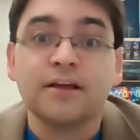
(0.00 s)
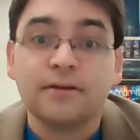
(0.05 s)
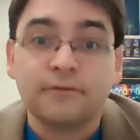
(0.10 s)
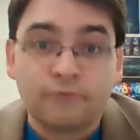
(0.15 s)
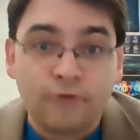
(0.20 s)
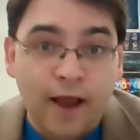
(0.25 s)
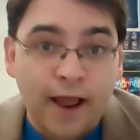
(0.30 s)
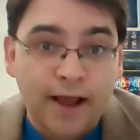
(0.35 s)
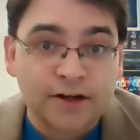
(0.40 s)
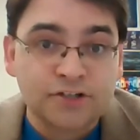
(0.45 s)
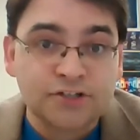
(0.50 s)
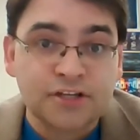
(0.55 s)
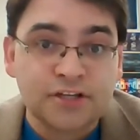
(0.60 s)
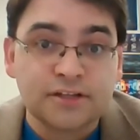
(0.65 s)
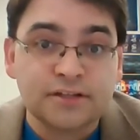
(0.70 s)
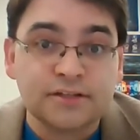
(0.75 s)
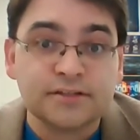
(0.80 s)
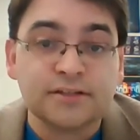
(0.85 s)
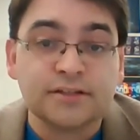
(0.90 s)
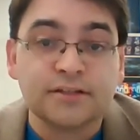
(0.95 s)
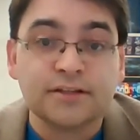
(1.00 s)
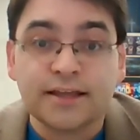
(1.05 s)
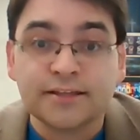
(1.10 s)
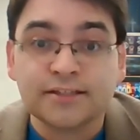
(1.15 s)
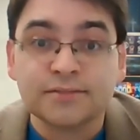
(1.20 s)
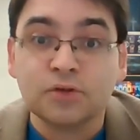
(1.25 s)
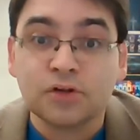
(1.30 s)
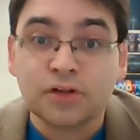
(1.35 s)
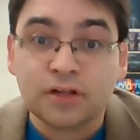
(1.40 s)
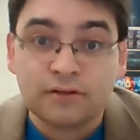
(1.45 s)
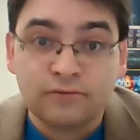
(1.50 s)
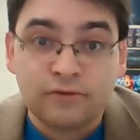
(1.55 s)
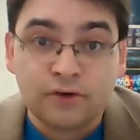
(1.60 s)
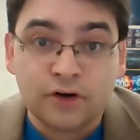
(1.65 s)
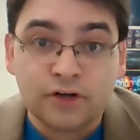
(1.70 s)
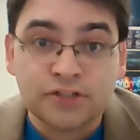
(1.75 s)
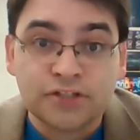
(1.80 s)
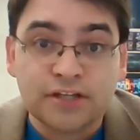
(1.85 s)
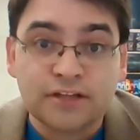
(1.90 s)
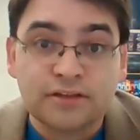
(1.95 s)
fractions and decimal
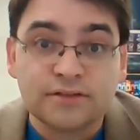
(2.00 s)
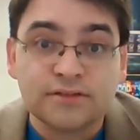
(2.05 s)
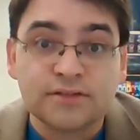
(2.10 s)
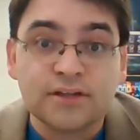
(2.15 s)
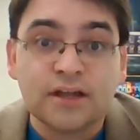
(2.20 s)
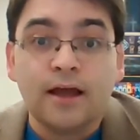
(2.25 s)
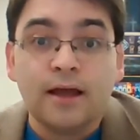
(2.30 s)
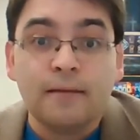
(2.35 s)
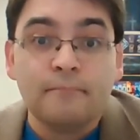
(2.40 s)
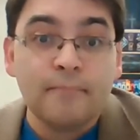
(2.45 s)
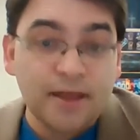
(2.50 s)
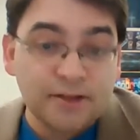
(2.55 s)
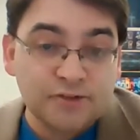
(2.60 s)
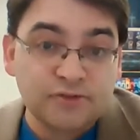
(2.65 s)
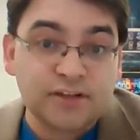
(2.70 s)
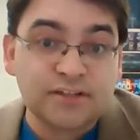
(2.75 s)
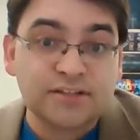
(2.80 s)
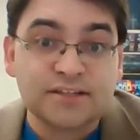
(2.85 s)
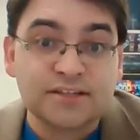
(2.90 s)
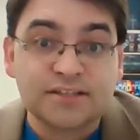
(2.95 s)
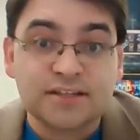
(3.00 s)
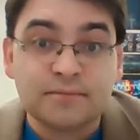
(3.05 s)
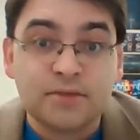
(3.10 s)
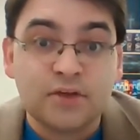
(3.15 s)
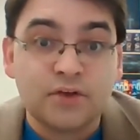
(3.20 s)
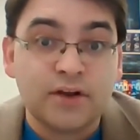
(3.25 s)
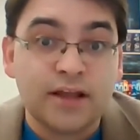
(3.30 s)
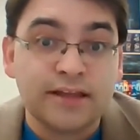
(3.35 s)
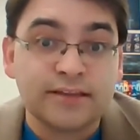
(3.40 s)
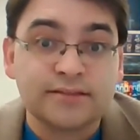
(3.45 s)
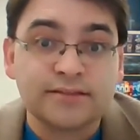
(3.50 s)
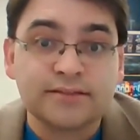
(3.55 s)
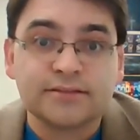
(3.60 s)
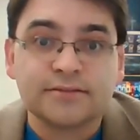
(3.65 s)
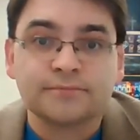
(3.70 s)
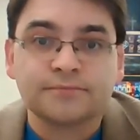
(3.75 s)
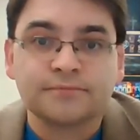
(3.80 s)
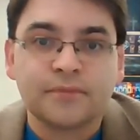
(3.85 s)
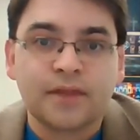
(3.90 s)
conversions, metric system units,